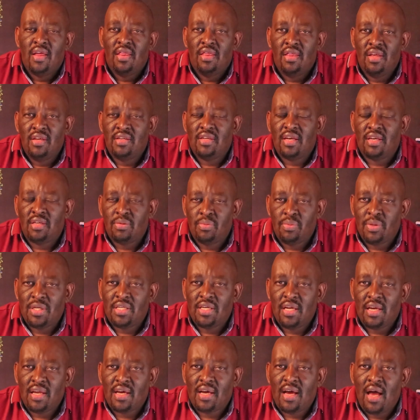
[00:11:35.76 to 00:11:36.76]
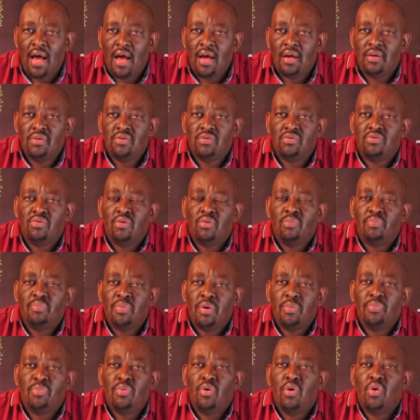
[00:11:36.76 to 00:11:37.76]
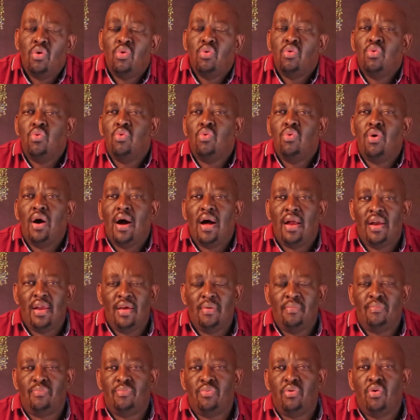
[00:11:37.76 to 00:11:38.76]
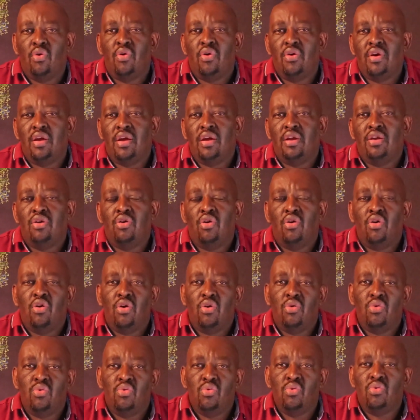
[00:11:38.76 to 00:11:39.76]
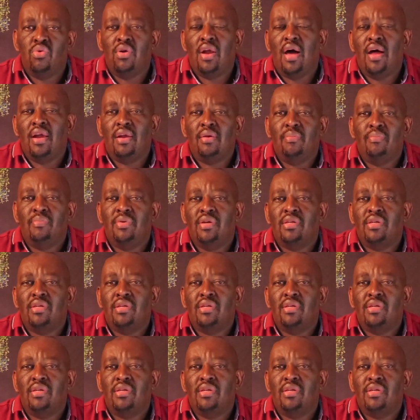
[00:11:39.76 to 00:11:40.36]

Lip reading: And this especially comes from people who are employed or who run